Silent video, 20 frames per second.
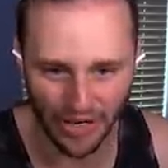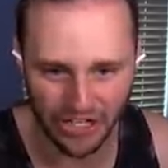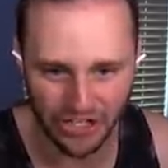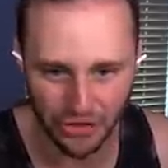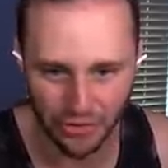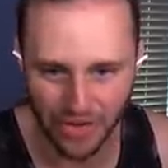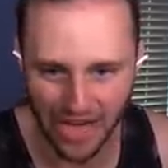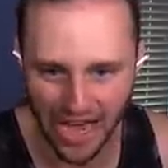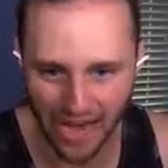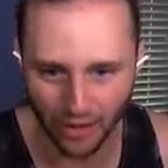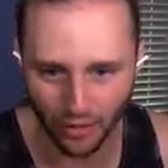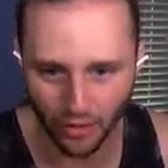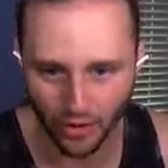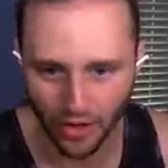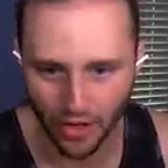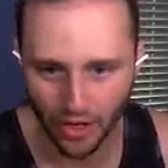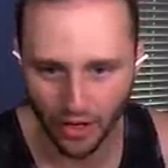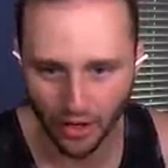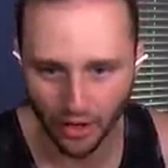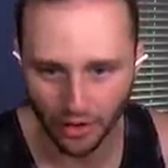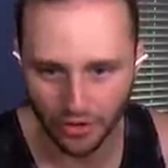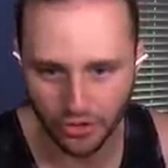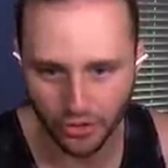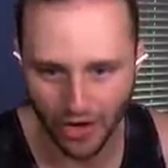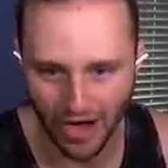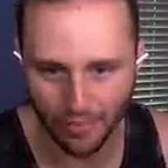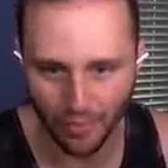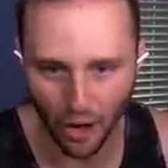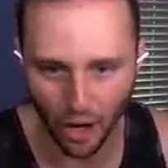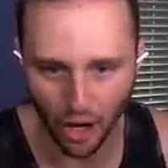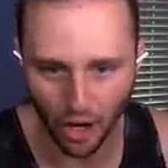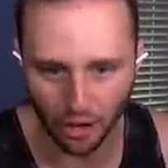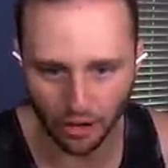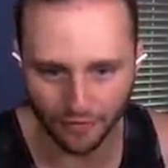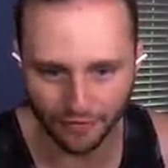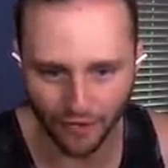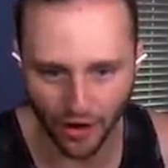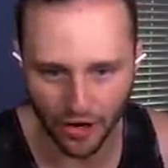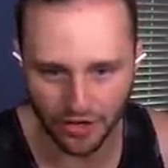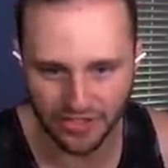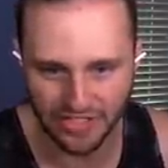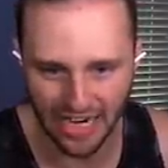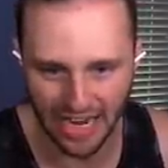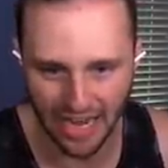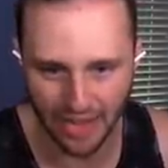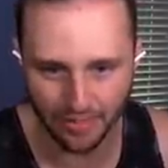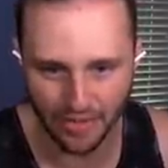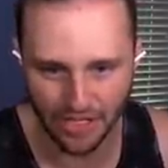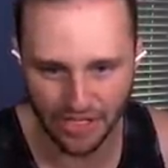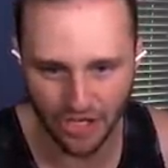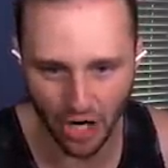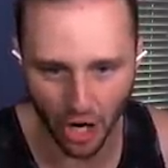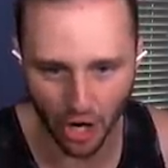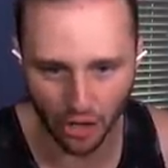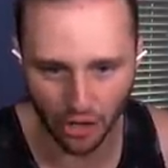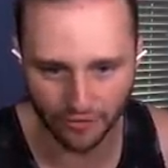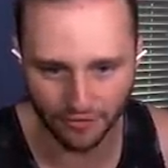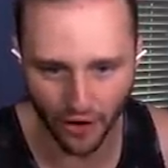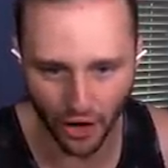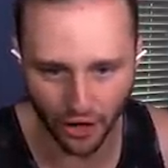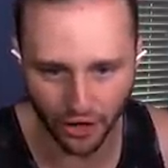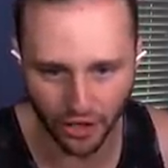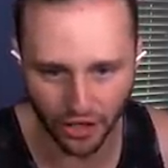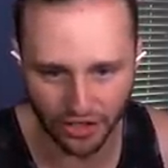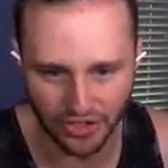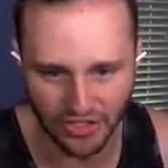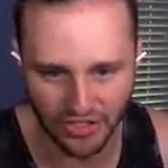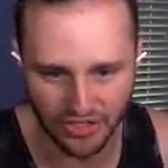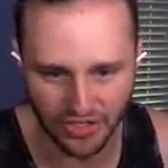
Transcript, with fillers: I'm gonna do now, let's grab all of our diamonds, all of our good